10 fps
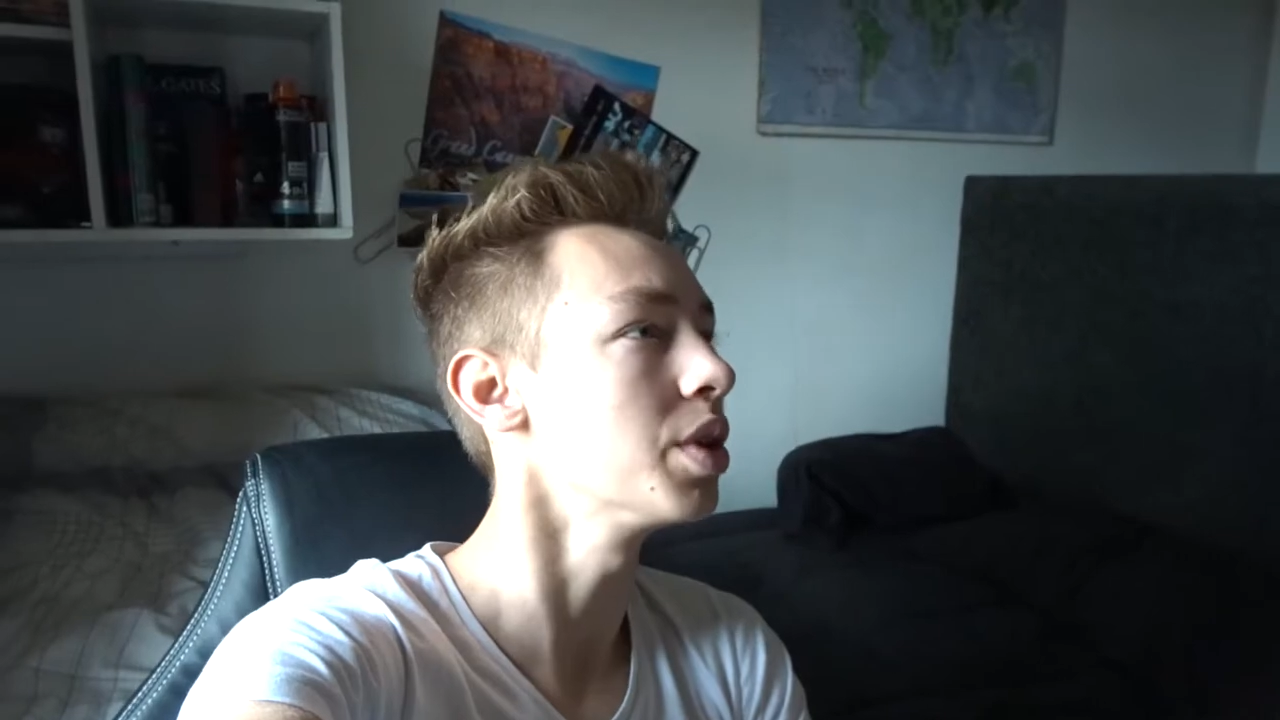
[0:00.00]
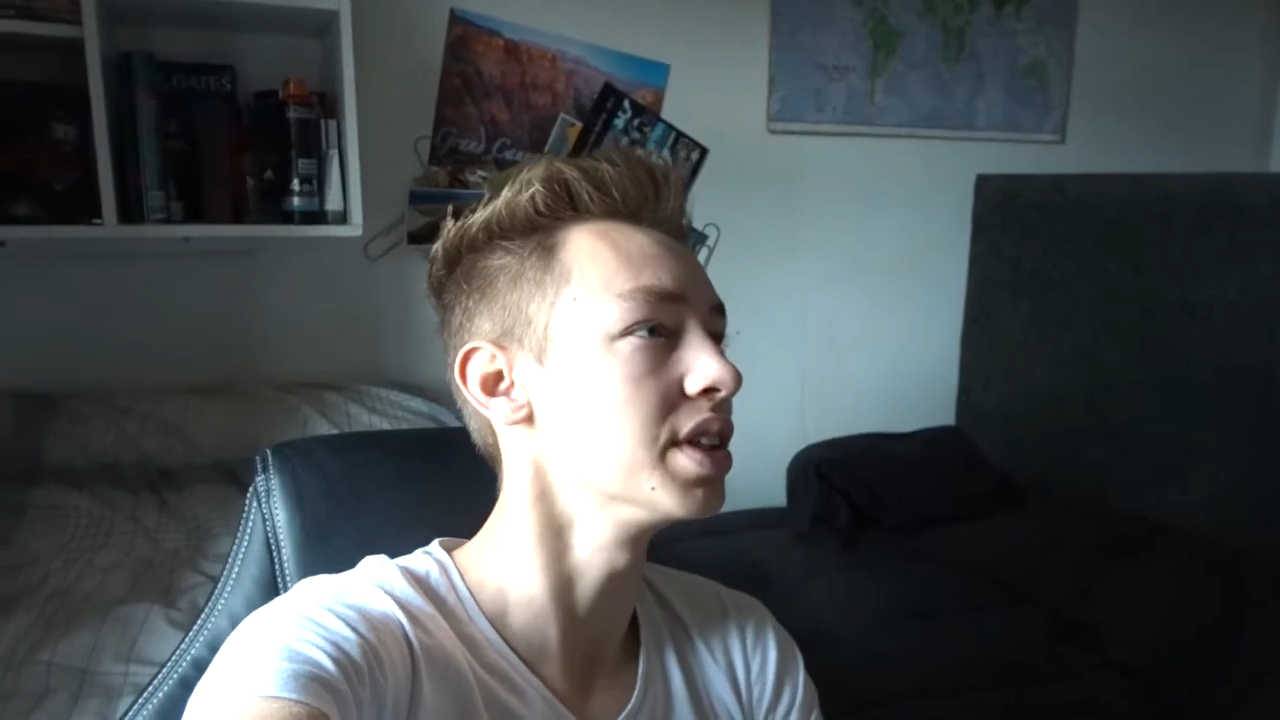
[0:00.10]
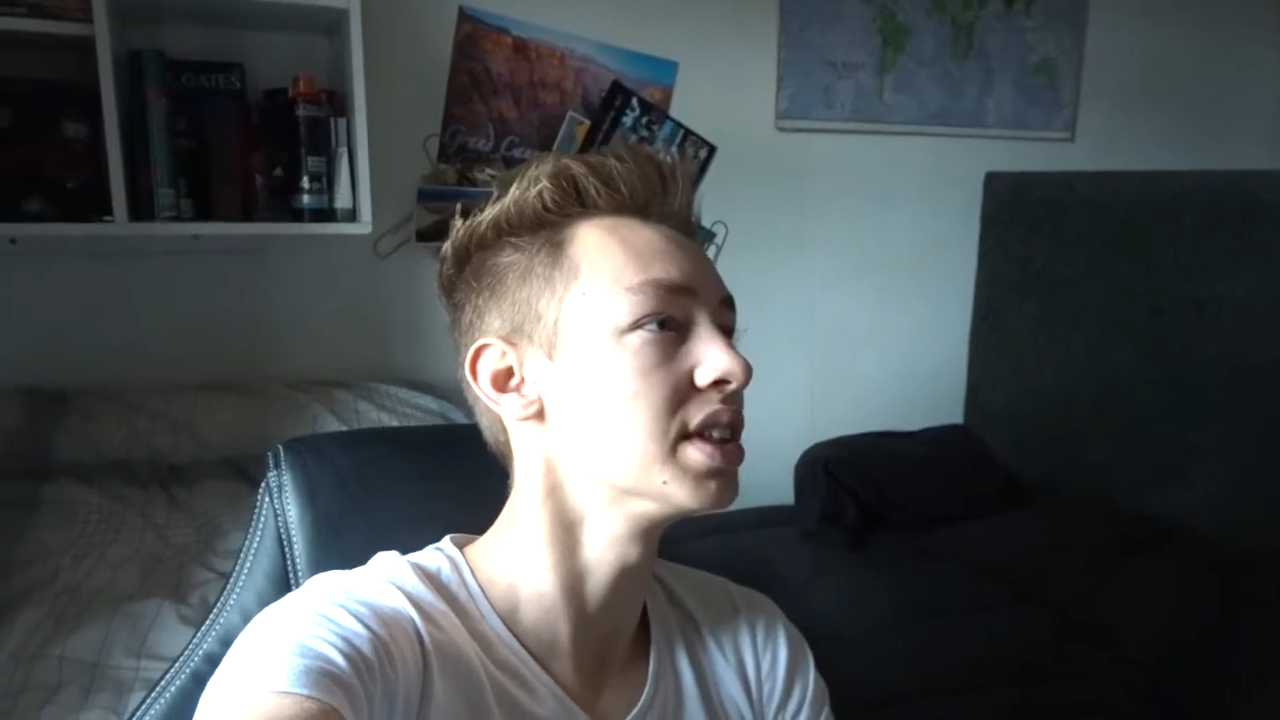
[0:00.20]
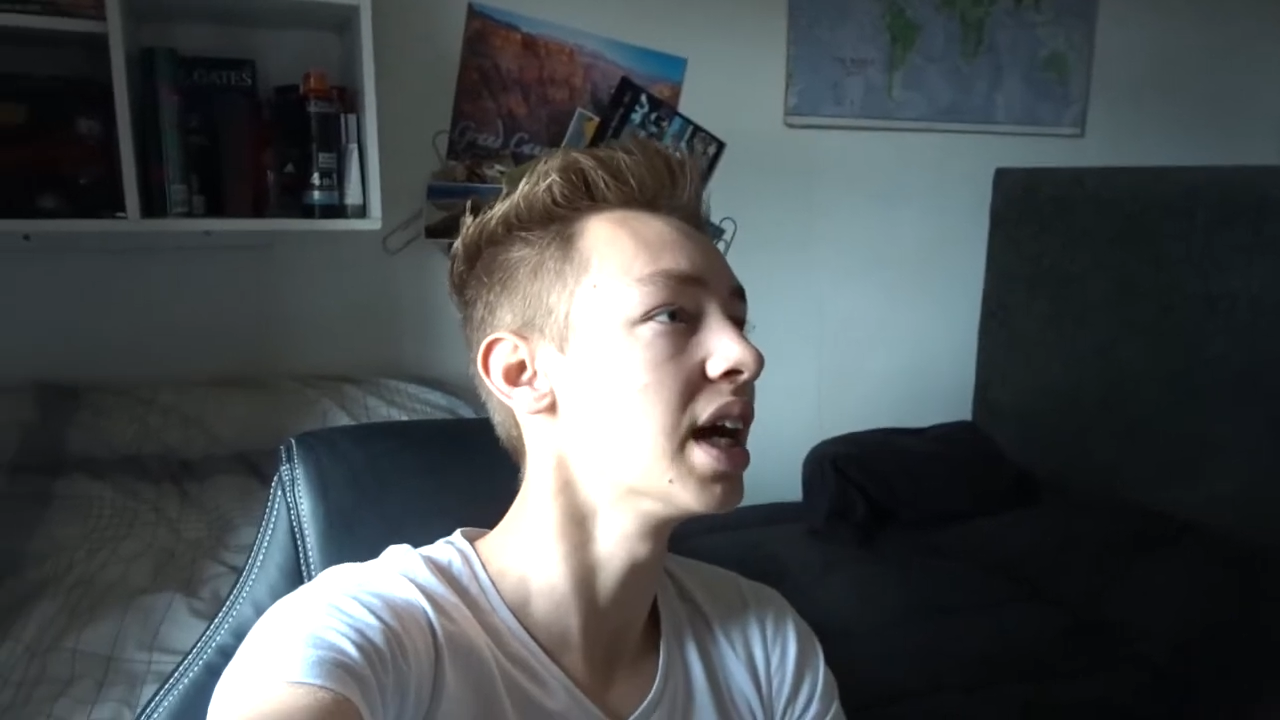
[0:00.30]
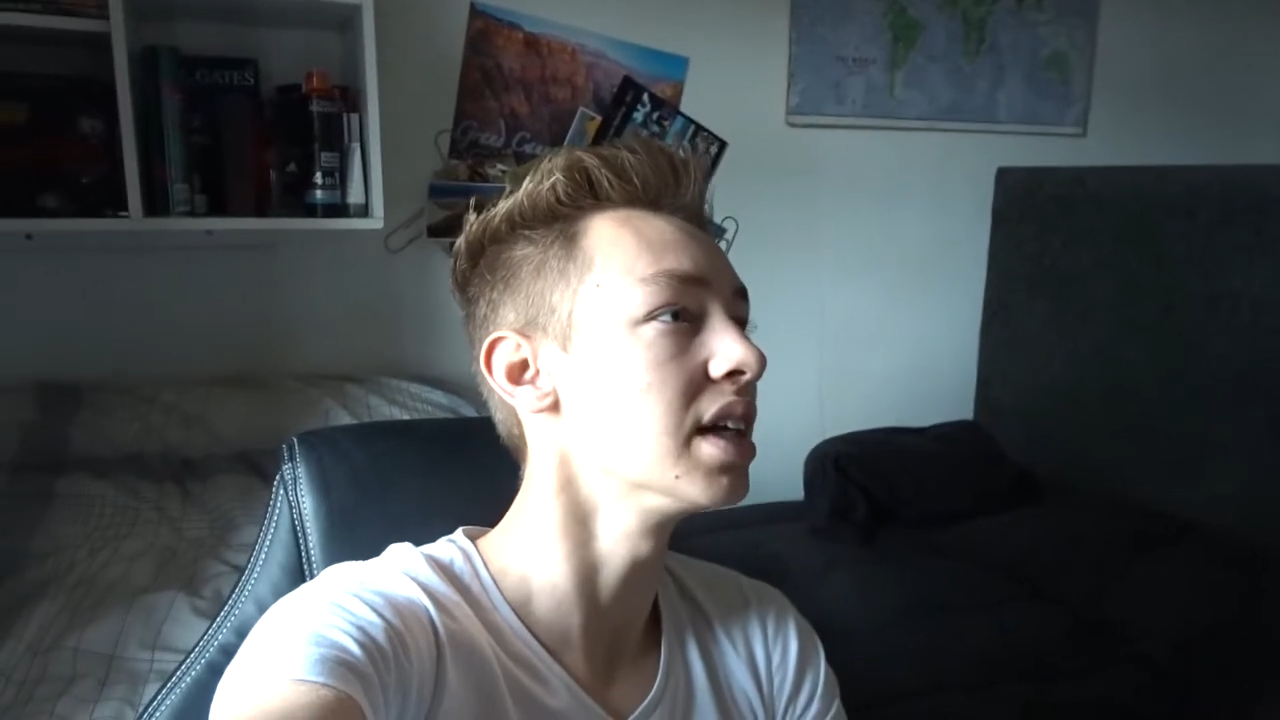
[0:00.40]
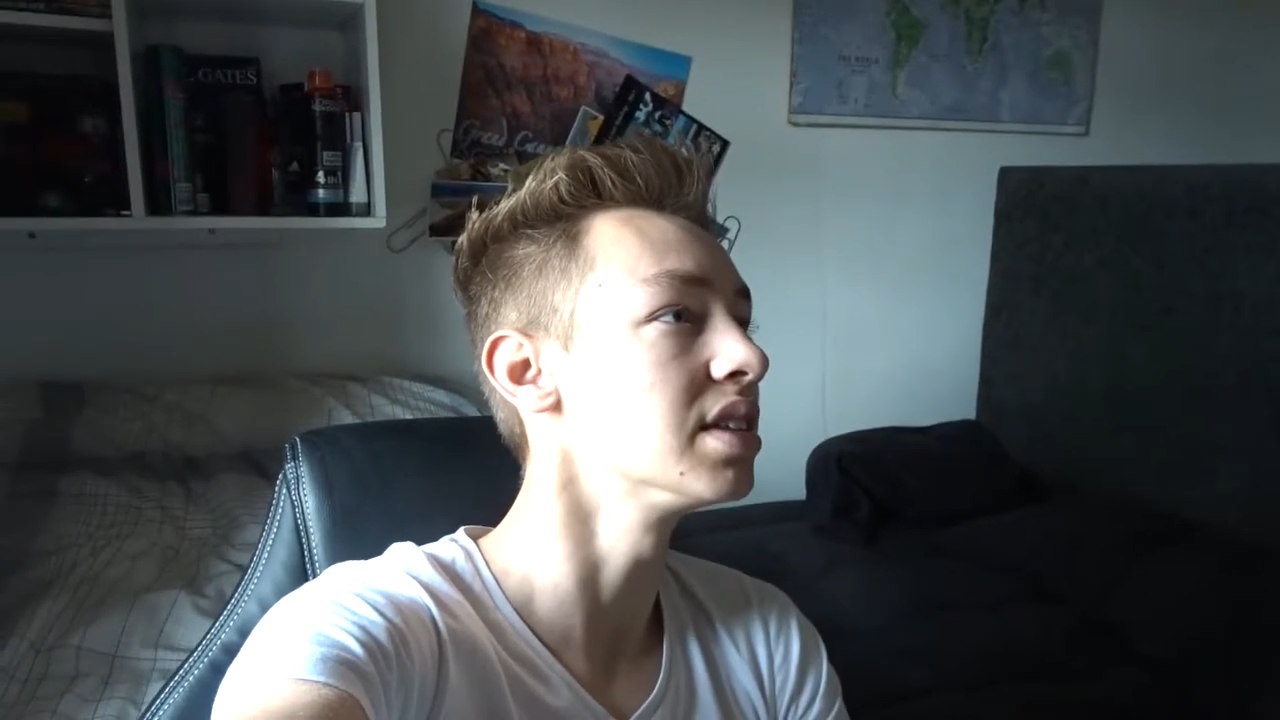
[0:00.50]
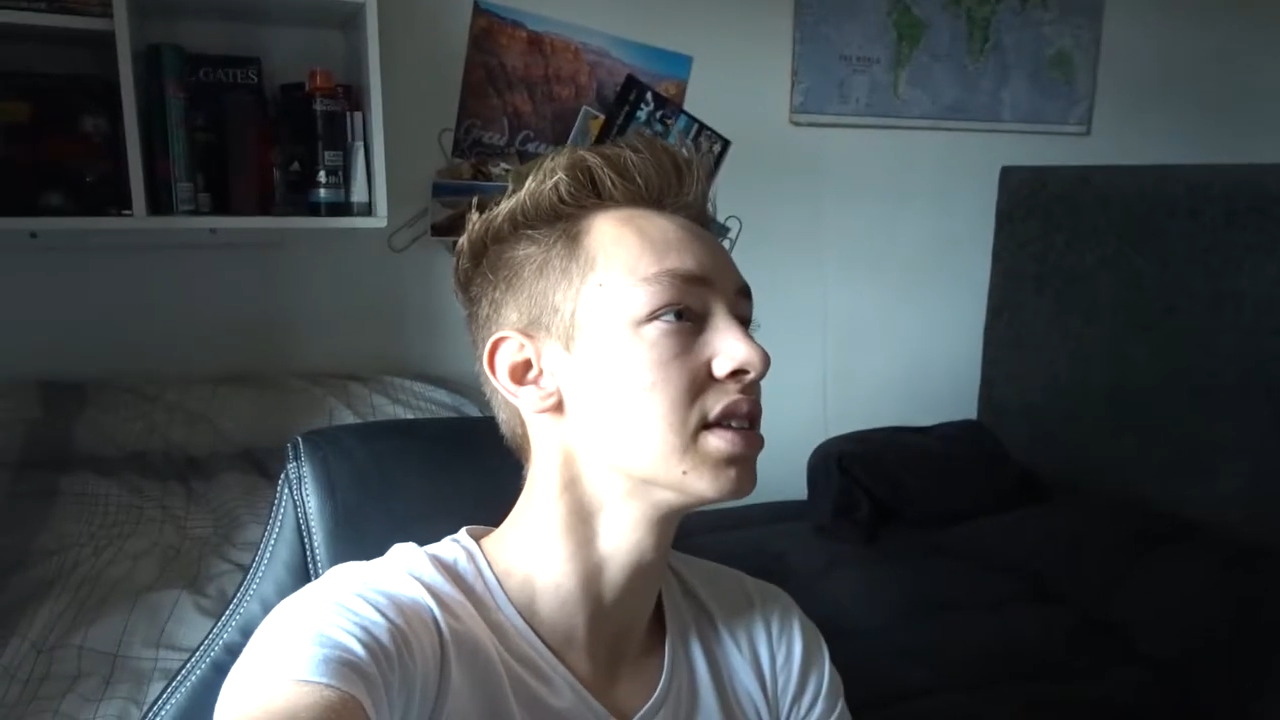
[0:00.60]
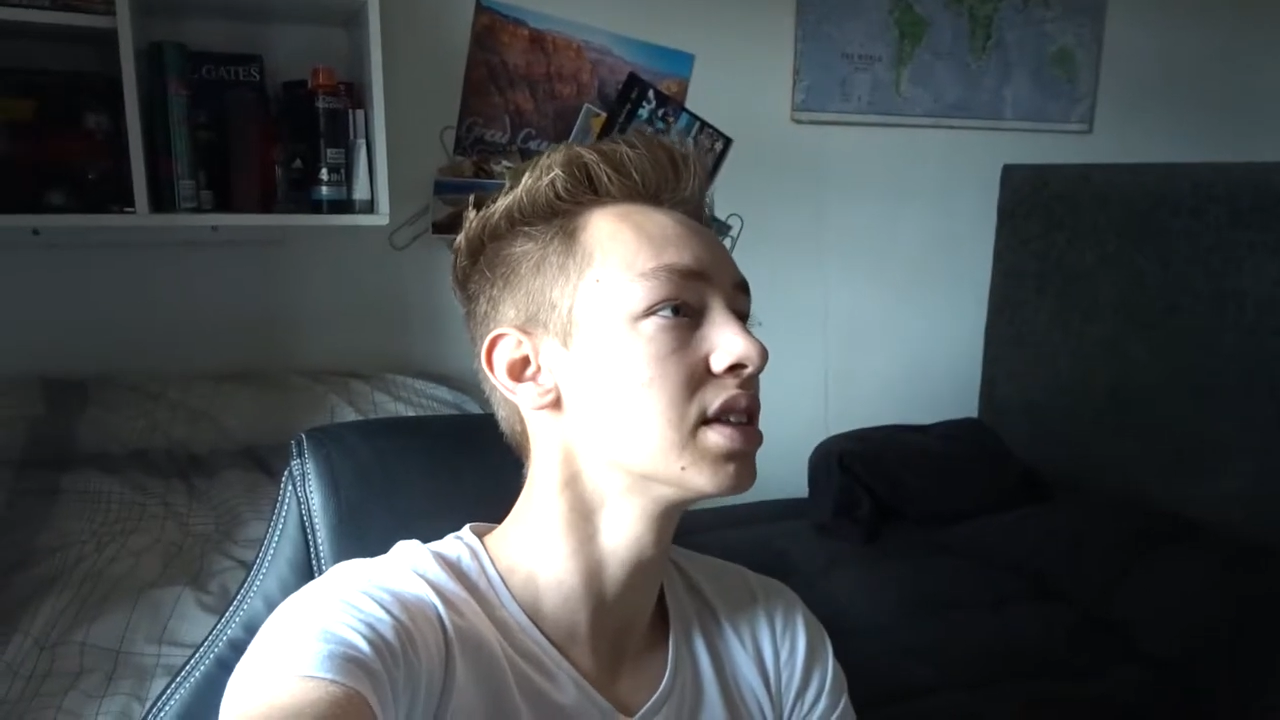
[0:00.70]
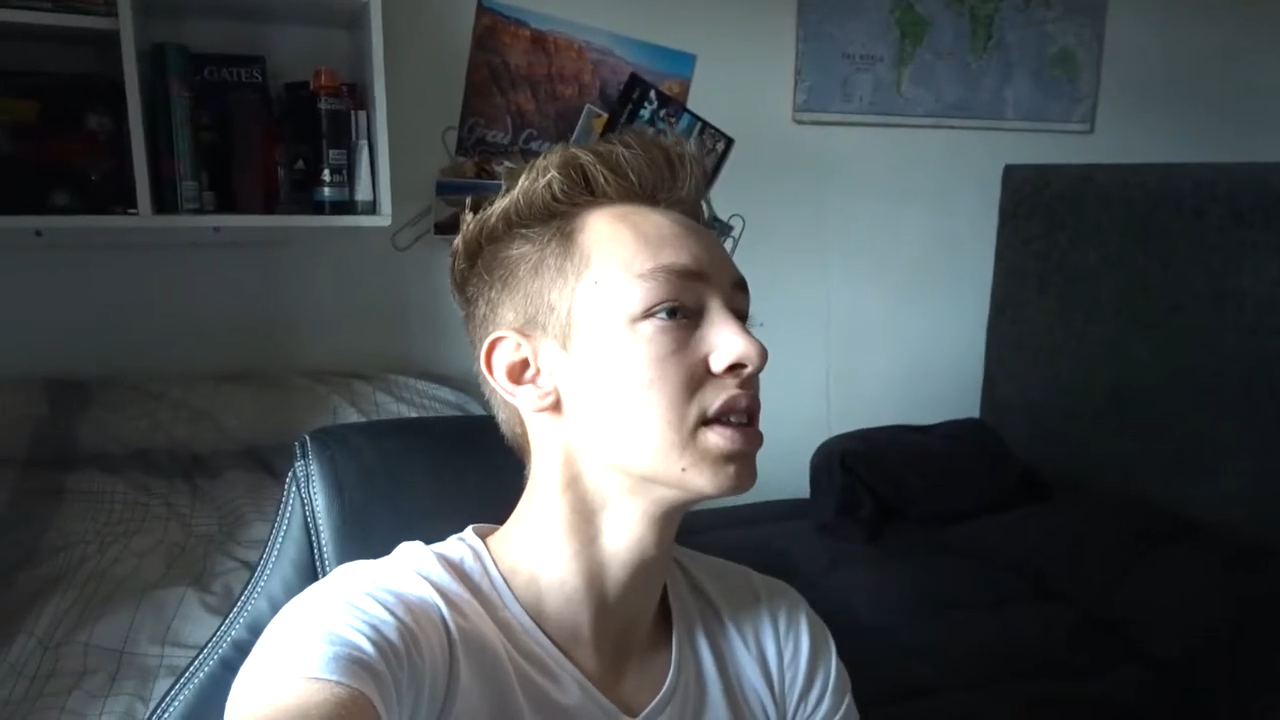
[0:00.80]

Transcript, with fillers: always says,